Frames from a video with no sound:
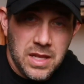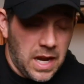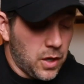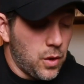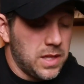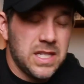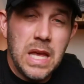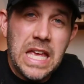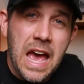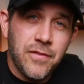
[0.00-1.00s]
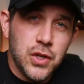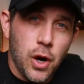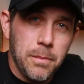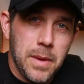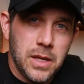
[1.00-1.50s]
then I go to this F
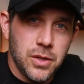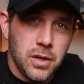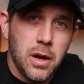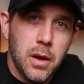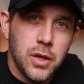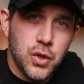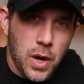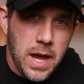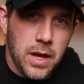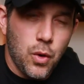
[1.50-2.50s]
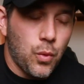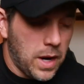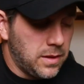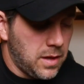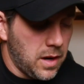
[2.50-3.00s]
sharp major triad
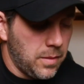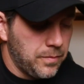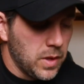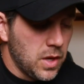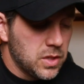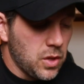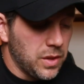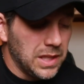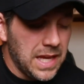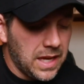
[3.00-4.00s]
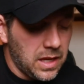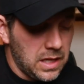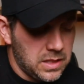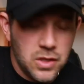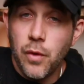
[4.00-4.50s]
right there. So the lick
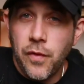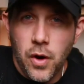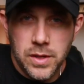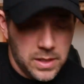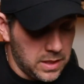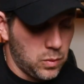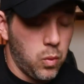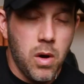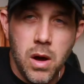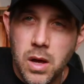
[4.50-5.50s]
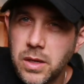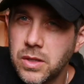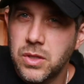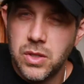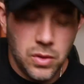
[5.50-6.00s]
is so far as this.
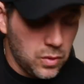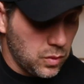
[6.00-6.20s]
1, 2,